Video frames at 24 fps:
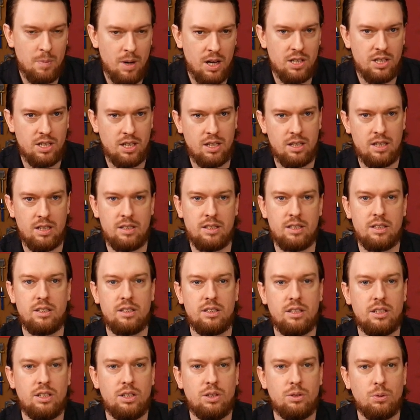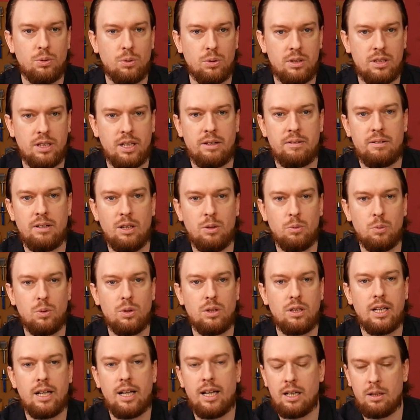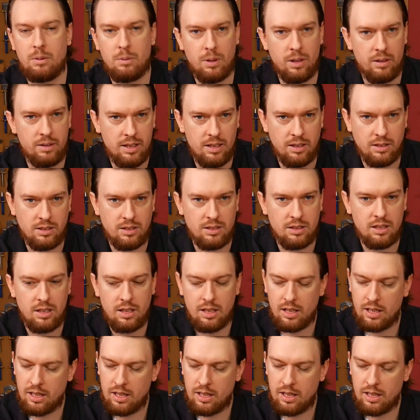much harder than you ordinarily would anywhere else.